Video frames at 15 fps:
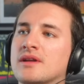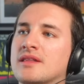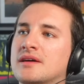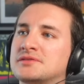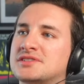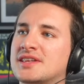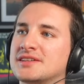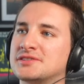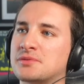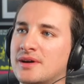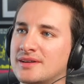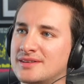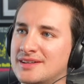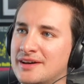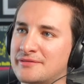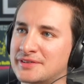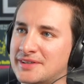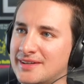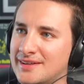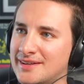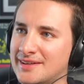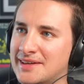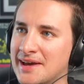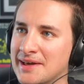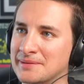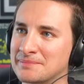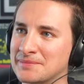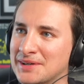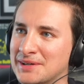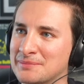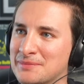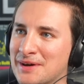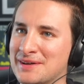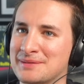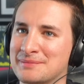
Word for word: those things where you never did it again. I'm, I'm